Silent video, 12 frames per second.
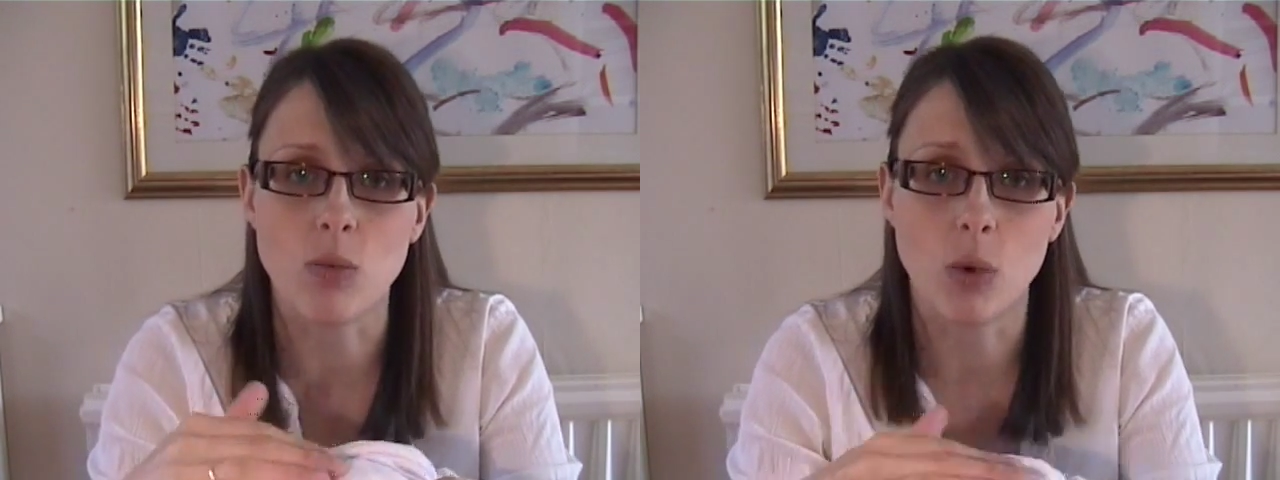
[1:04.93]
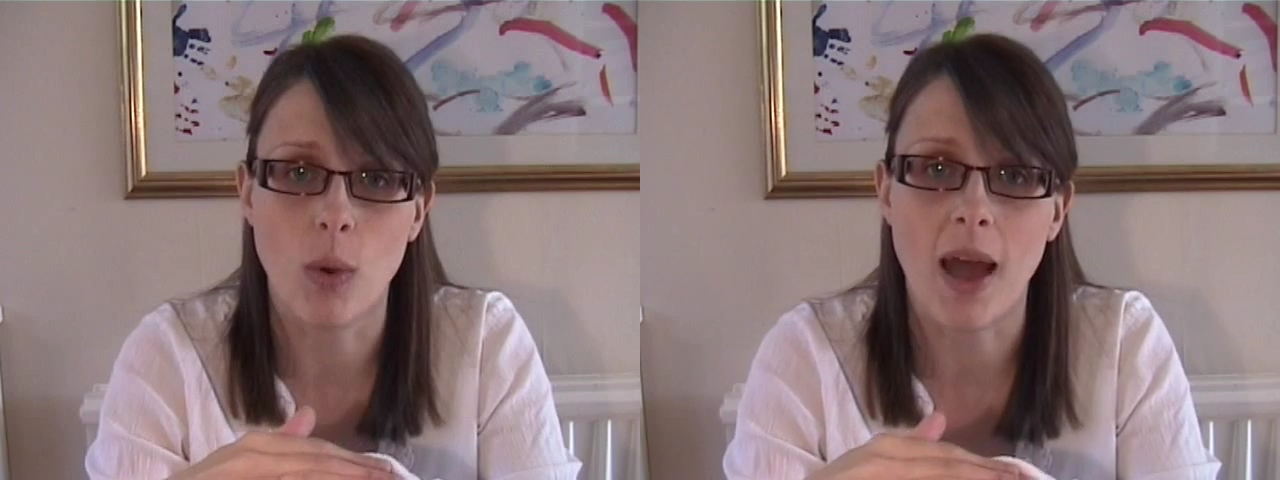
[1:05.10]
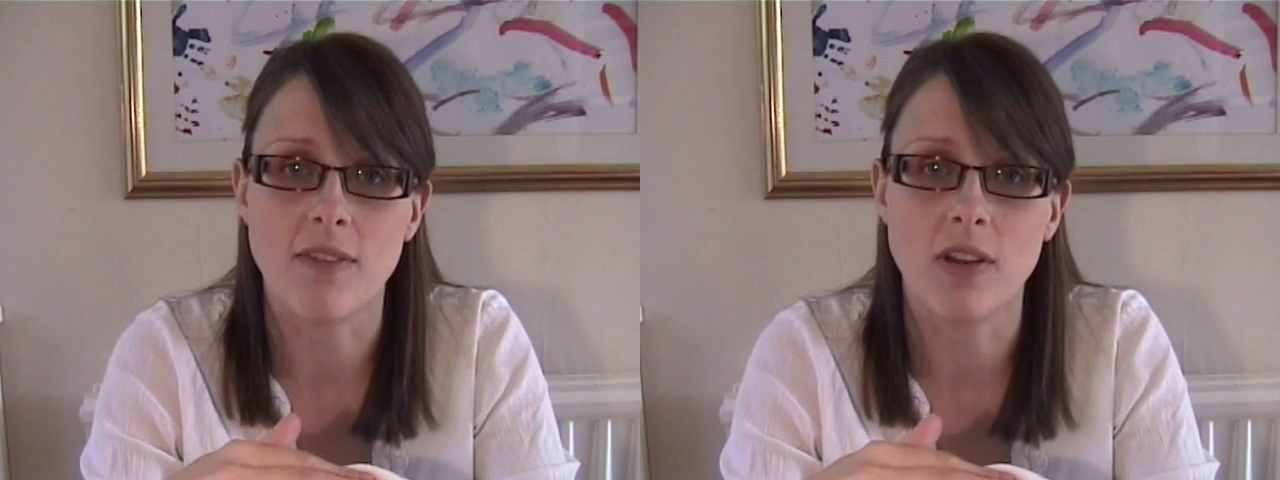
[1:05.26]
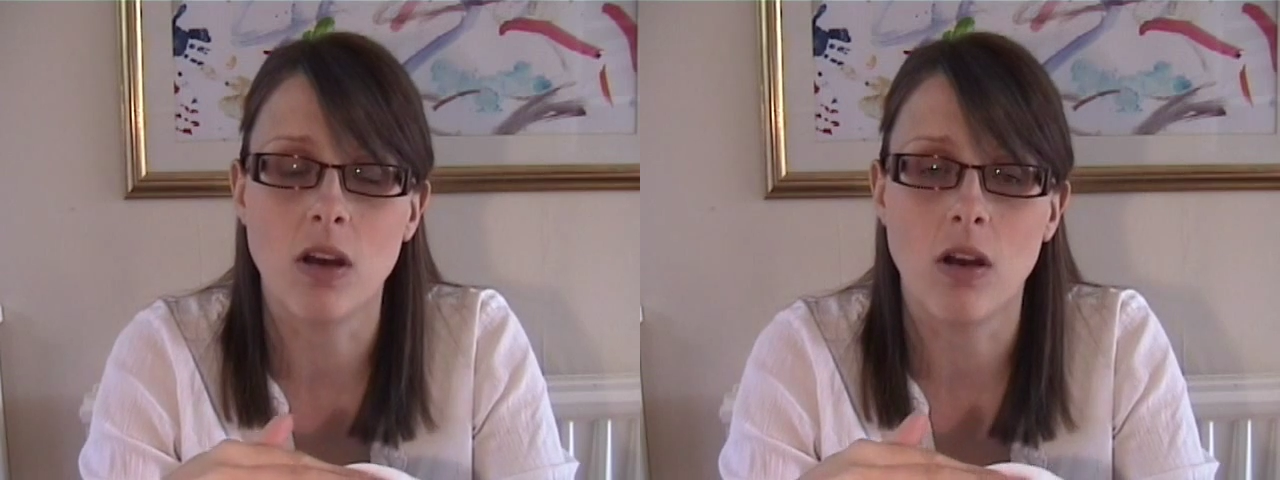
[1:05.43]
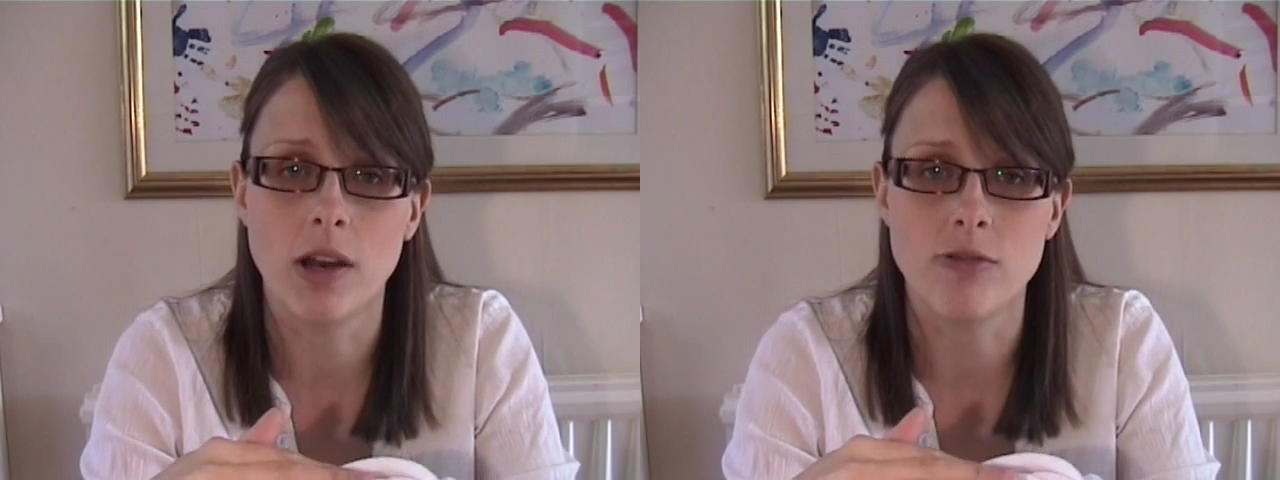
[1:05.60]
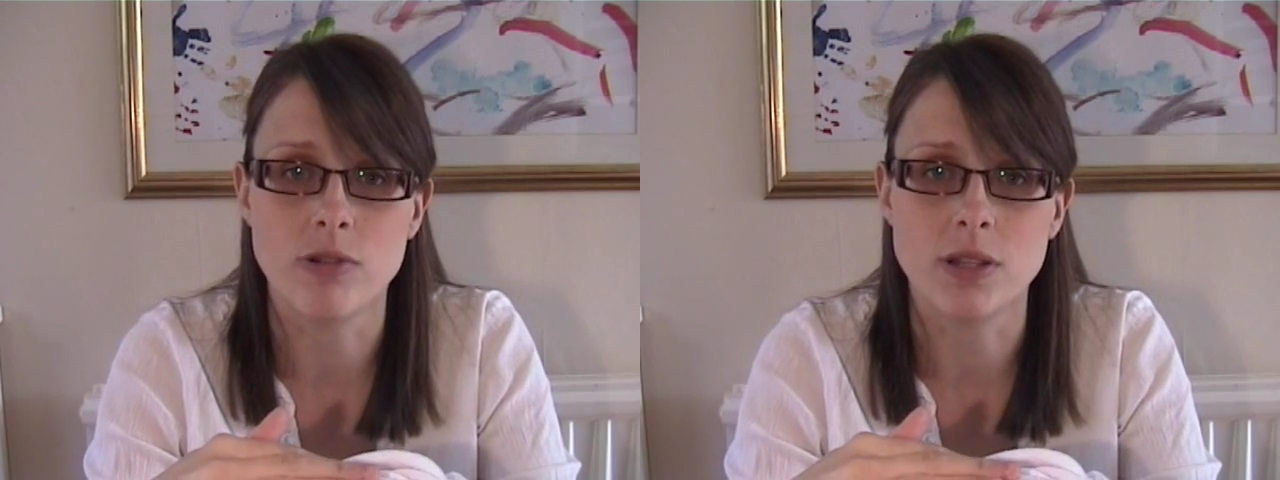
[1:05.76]
will have a
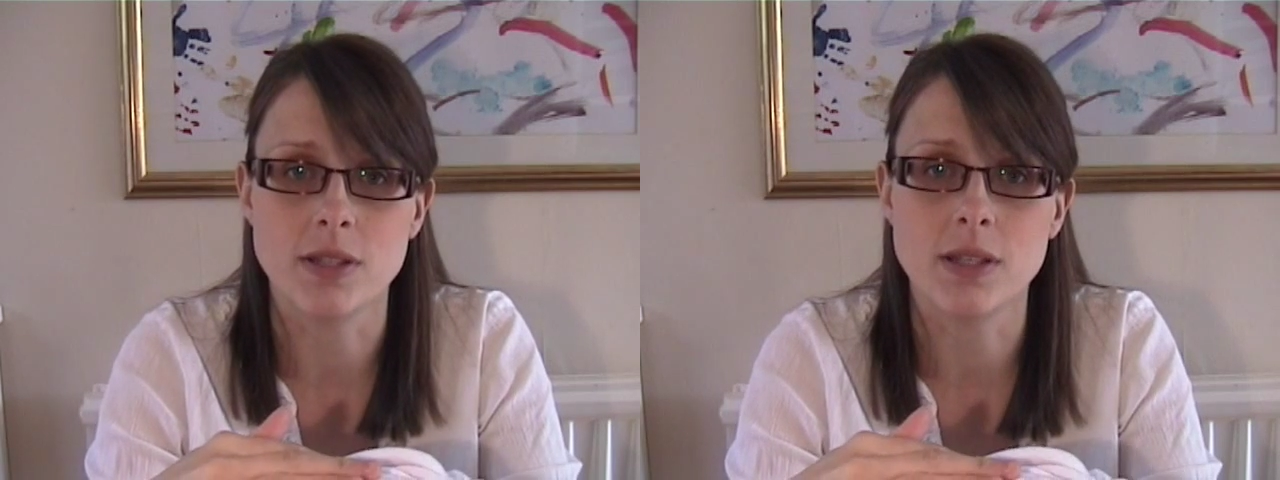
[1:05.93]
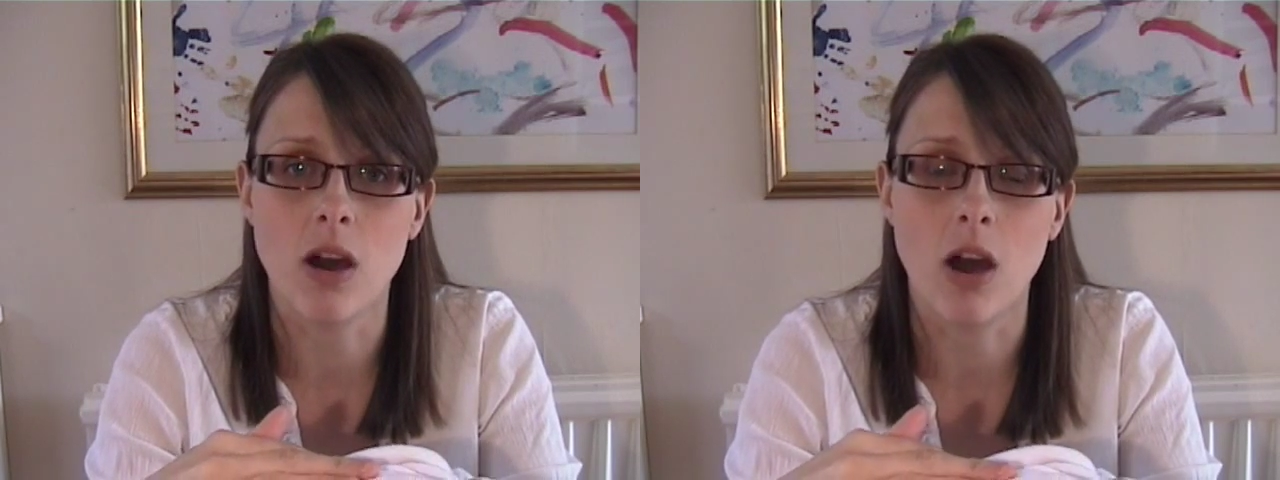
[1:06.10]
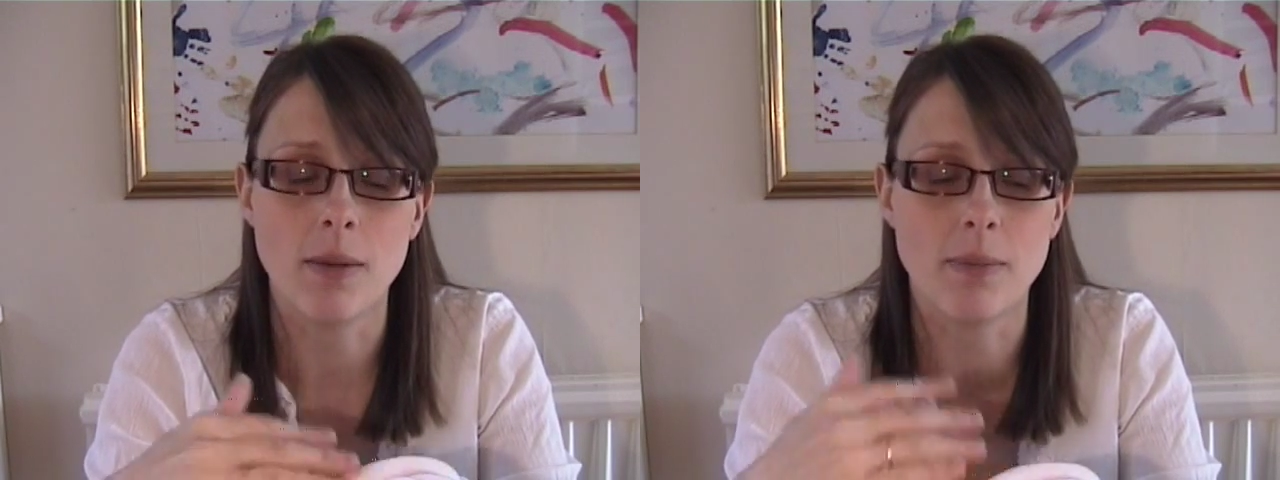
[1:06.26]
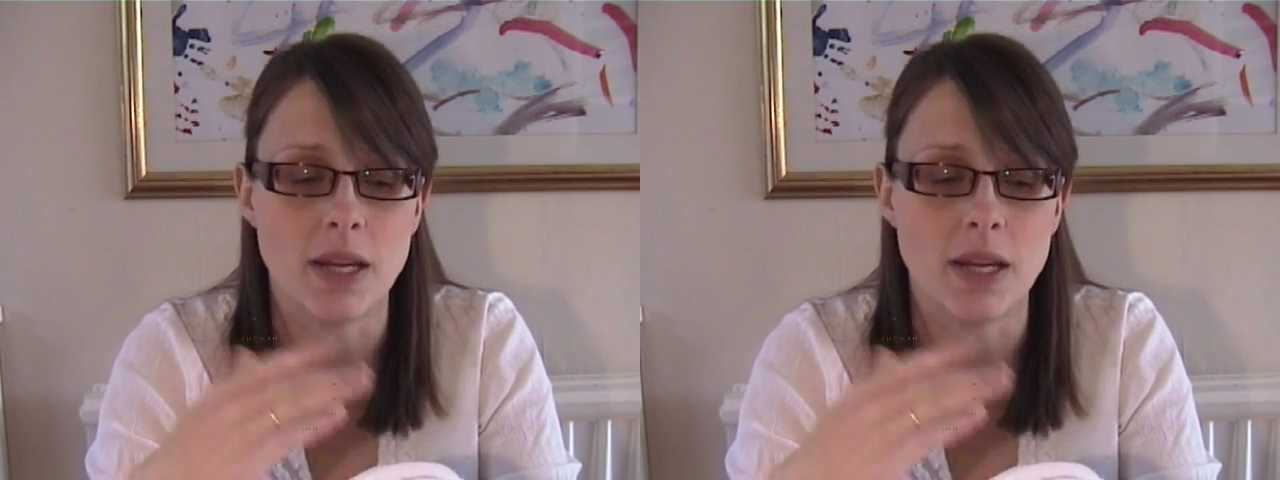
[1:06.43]
liner inside,